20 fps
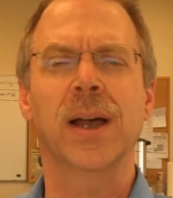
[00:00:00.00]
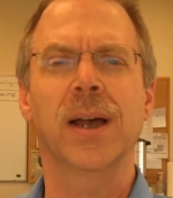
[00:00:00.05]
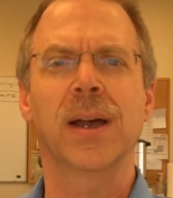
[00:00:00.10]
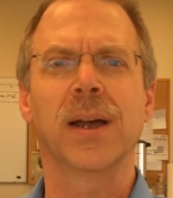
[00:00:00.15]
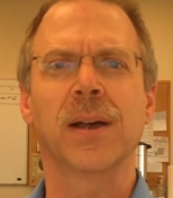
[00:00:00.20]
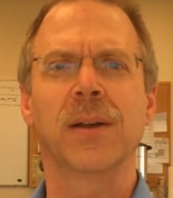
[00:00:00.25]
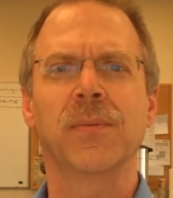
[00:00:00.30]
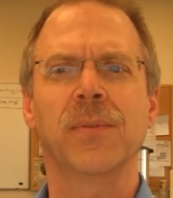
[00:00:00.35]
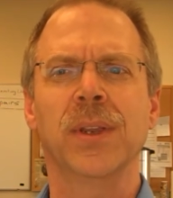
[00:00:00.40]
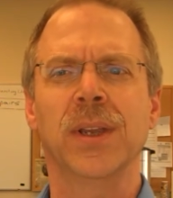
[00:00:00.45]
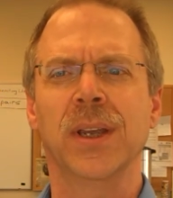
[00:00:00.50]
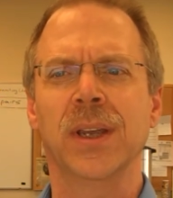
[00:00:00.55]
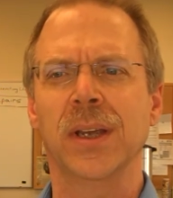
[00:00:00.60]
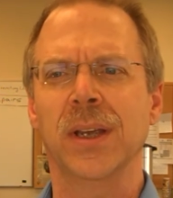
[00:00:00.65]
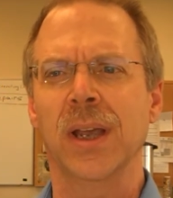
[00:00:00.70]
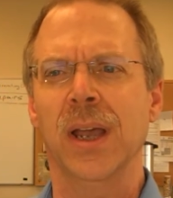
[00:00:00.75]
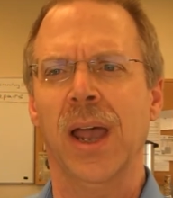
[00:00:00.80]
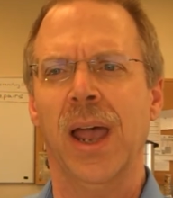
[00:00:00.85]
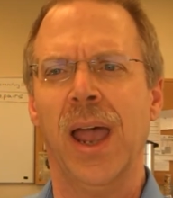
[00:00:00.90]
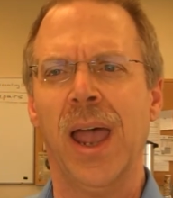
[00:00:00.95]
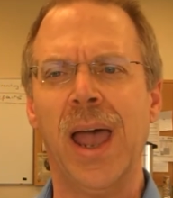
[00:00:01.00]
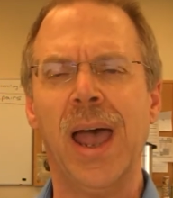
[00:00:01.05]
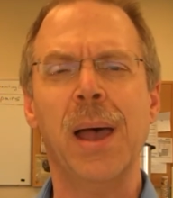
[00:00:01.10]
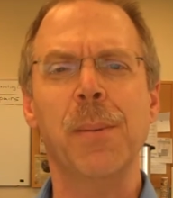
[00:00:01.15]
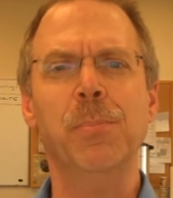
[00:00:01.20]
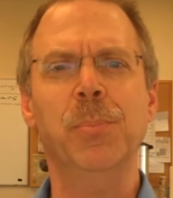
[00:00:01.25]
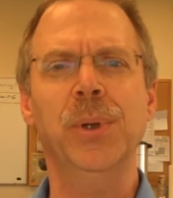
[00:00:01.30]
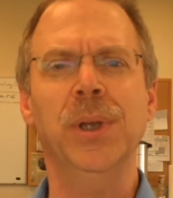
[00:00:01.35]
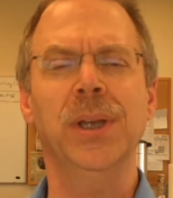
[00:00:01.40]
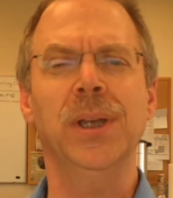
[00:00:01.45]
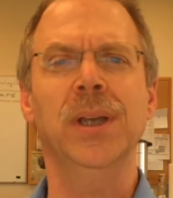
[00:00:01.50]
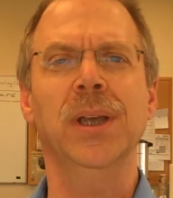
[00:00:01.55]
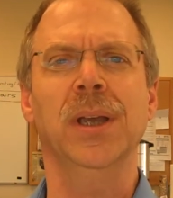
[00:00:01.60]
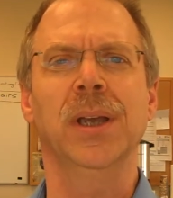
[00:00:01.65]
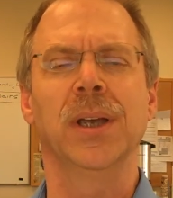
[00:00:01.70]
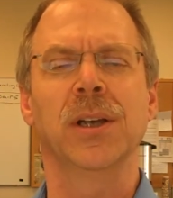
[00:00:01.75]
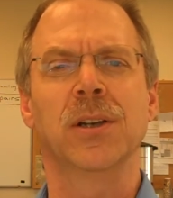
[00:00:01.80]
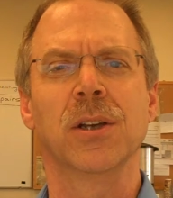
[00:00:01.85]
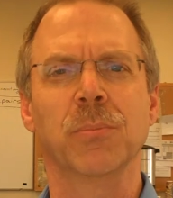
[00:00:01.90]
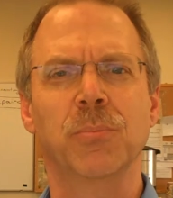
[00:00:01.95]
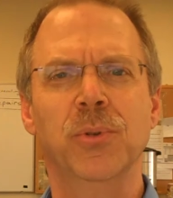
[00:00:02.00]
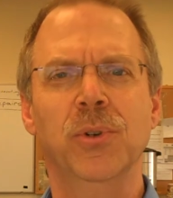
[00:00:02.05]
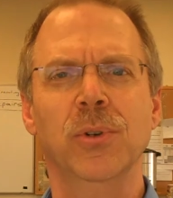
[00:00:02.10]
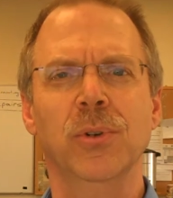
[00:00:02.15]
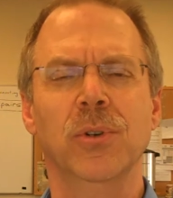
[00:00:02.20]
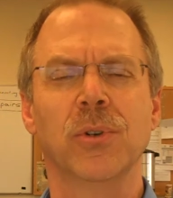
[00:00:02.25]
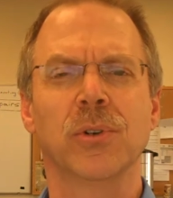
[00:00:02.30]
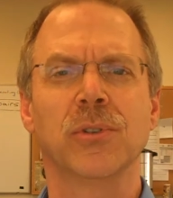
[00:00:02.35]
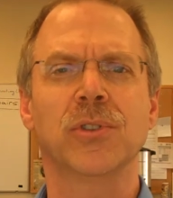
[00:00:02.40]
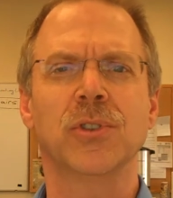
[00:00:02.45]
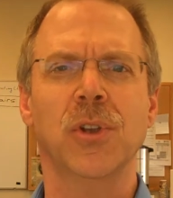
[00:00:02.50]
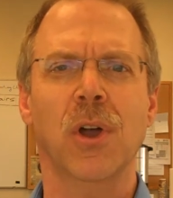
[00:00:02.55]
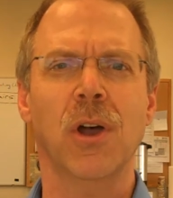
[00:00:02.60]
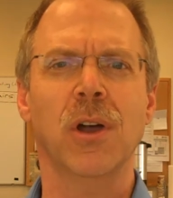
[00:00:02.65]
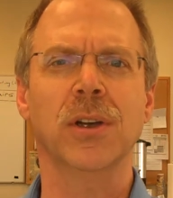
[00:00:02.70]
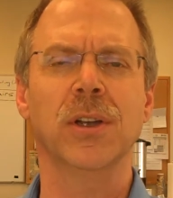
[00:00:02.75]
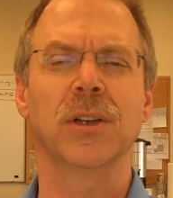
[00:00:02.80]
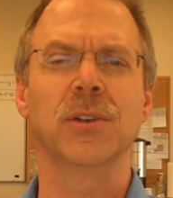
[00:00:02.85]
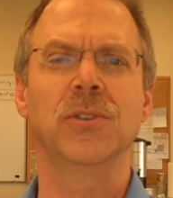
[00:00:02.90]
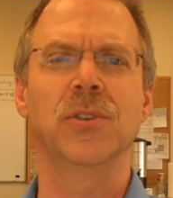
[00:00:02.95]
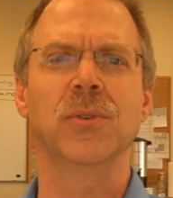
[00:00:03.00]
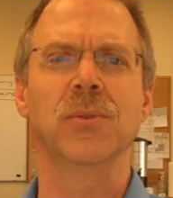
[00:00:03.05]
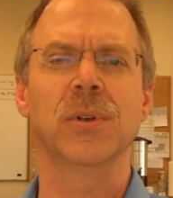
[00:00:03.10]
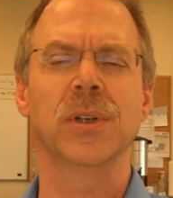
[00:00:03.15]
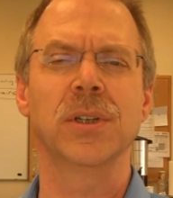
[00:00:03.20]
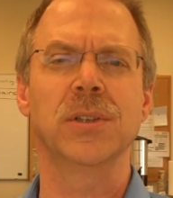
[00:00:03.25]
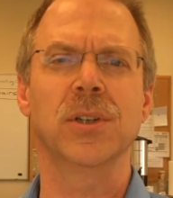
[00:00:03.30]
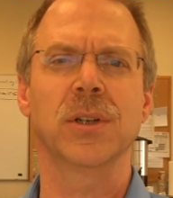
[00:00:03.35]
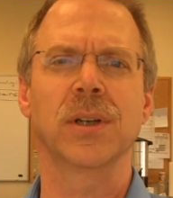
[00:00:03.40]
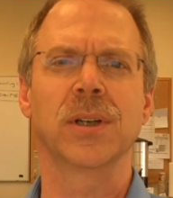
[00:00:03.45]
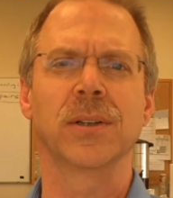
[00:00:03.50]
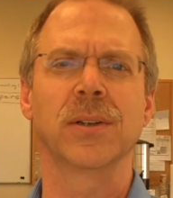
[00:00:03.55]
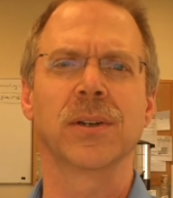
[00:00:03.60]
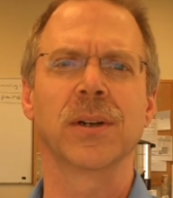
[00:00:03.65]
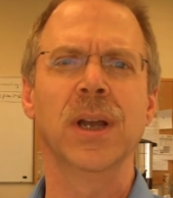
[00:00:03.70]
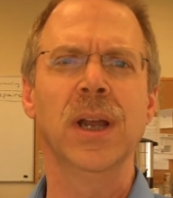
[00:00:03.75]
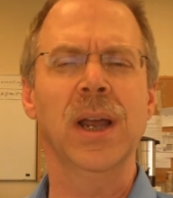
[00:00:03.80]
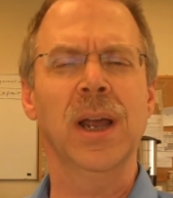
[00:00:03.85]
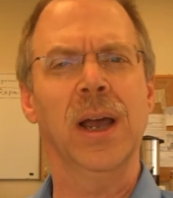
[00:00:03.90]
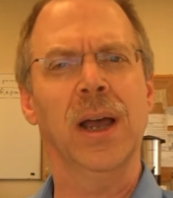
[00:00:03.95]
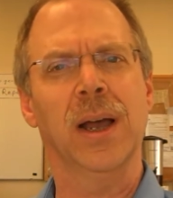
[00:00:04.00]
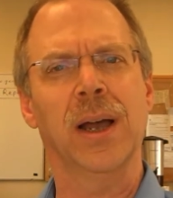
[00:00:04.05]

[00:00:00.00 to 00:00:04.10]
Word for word: Uh, the happy computers talking to each other.